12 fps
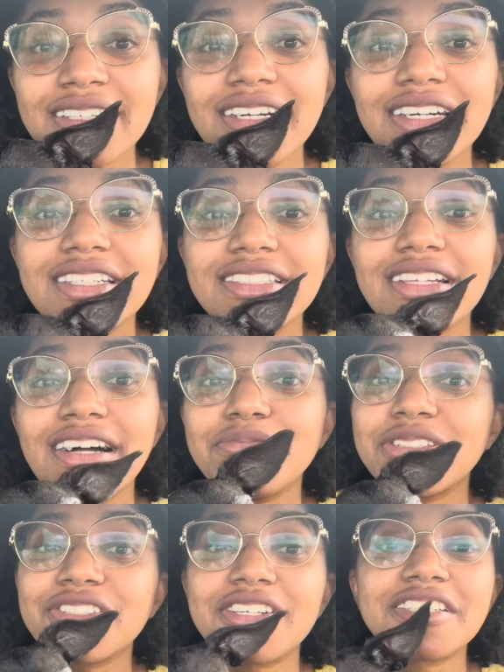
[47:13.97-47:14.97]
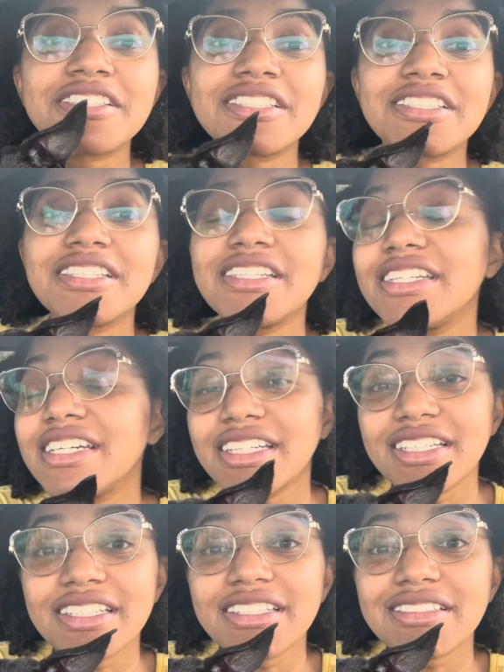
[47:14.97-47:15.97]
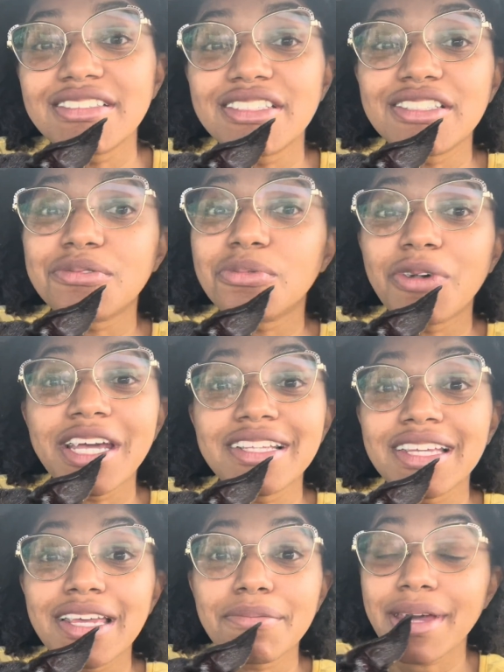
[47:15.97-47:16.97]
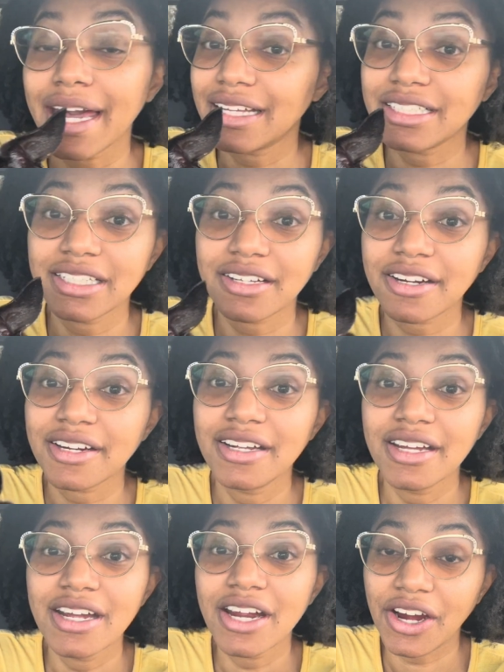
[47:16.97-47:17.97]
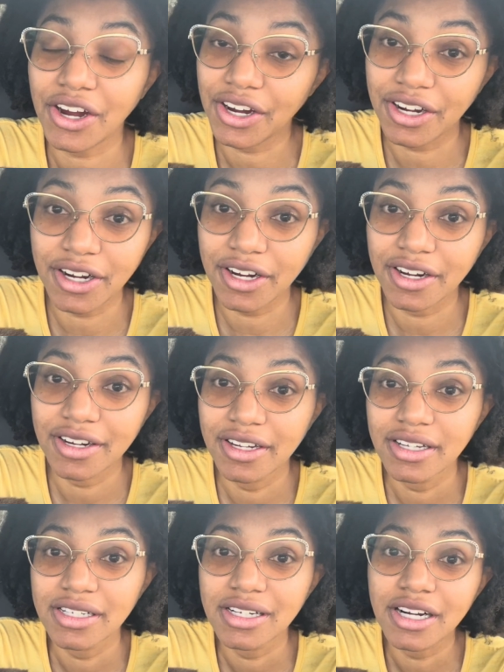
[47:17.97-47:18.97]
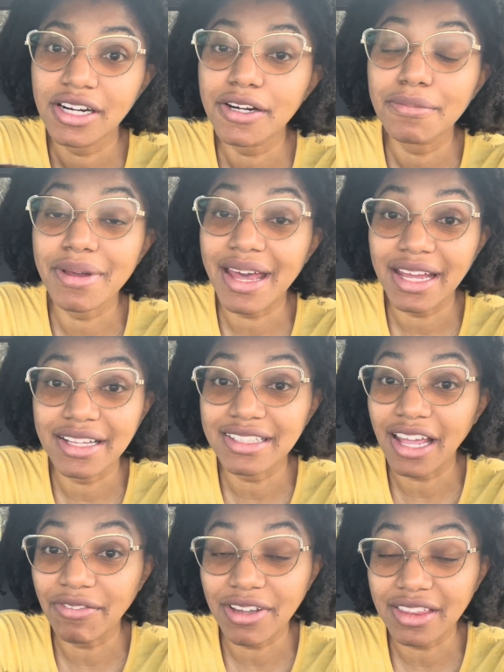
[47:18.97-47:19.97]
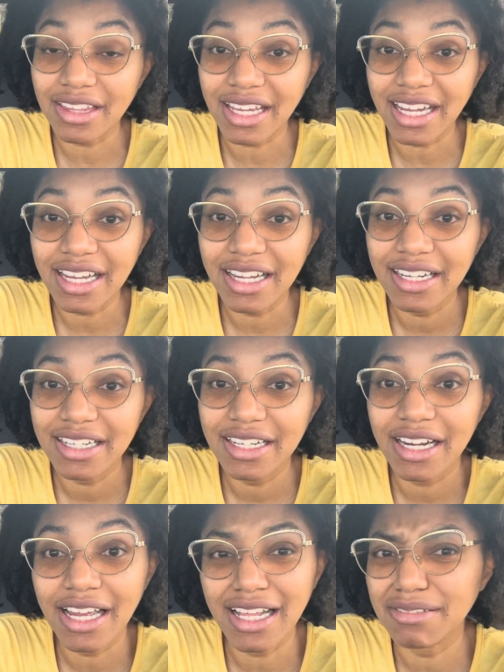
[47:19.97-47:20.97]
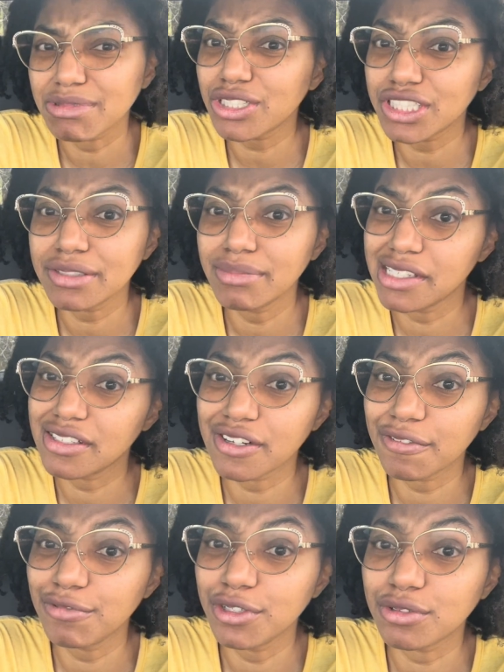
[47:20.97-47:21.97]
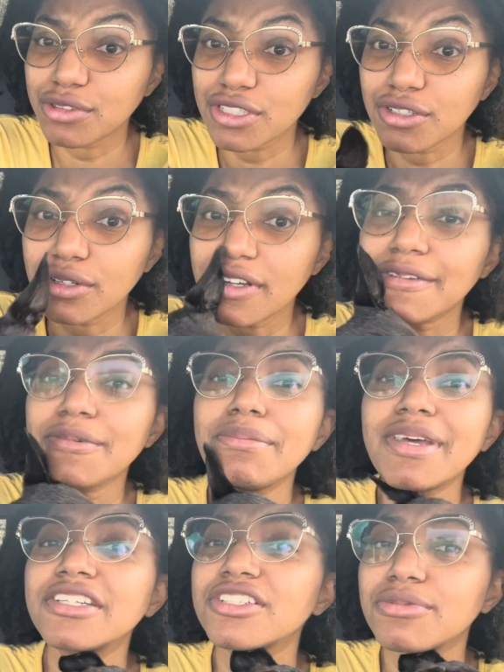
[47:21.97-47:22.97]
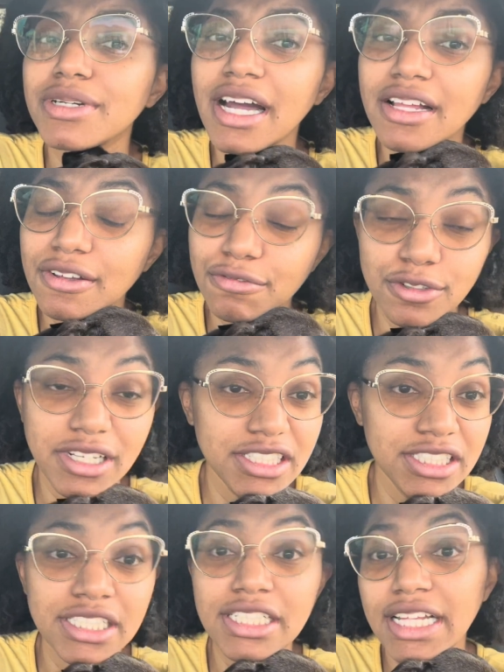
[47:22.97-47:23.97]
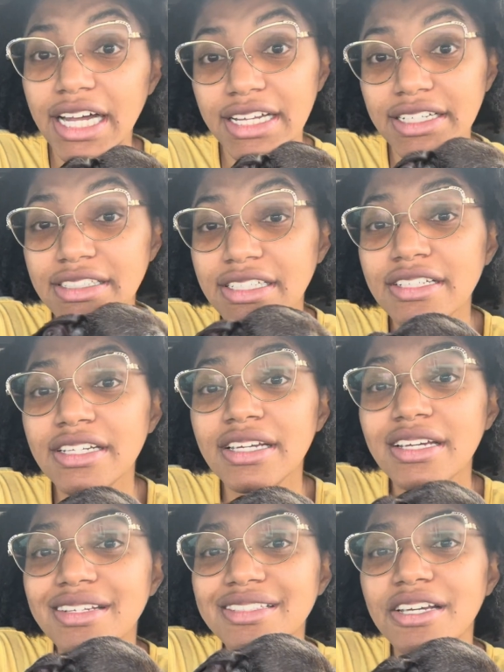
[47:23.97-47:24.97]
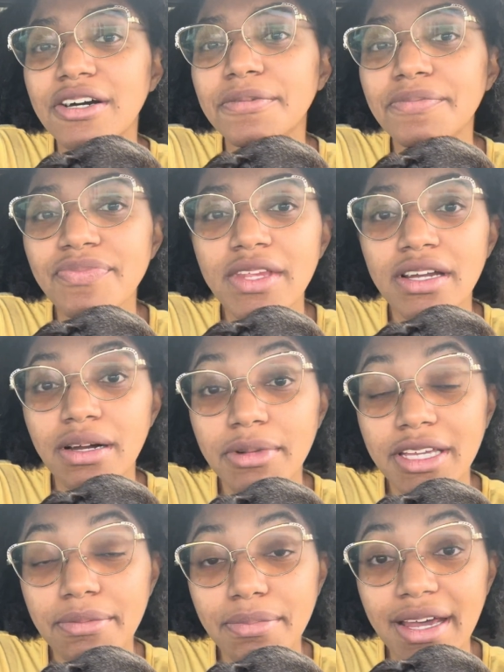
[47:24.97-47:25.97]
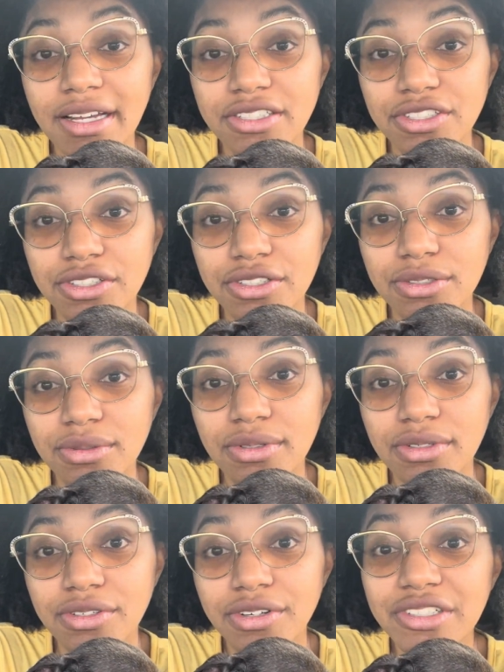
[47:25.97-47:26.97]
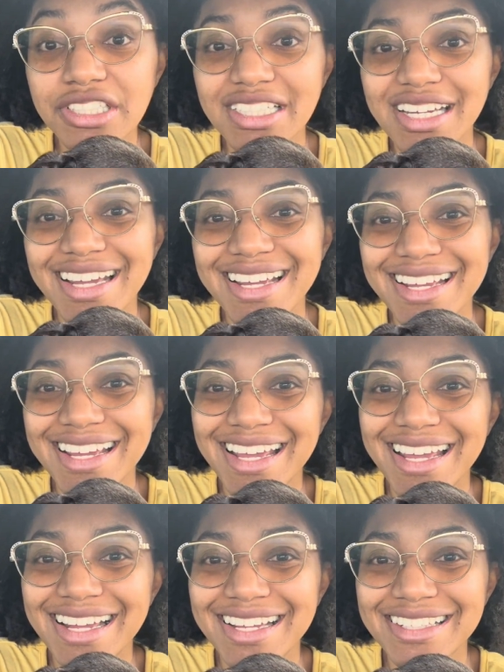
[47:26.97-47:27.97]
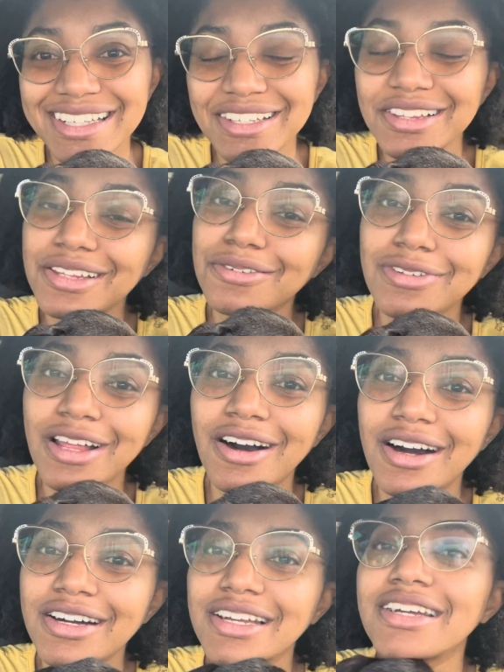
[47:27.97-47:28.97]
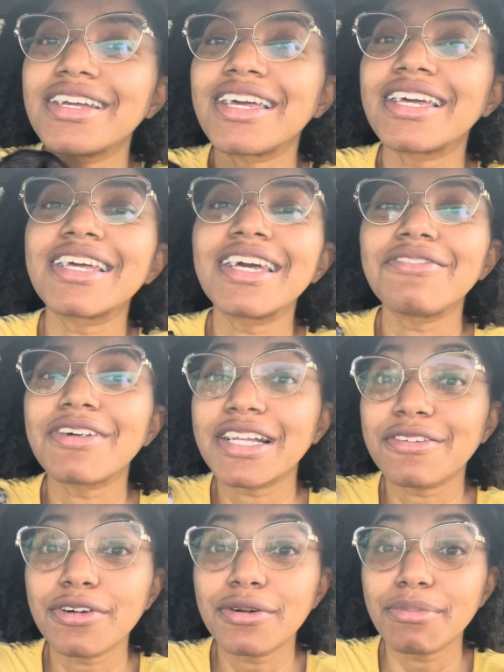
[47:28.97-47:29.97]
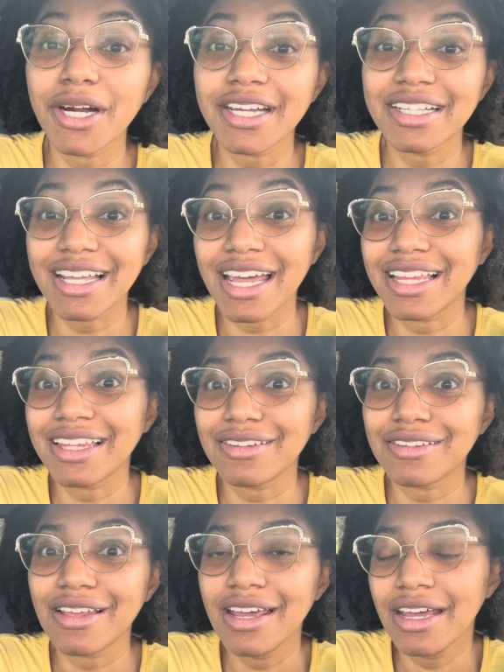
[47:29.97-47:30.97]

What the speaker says: And I'm sure she is just waiting to get back to her bed and everything. And I'm sure she misses her food too, because we made sure we got the food that she liked. So I'm gonna get back to crocheting and the vlog and get ready for market day this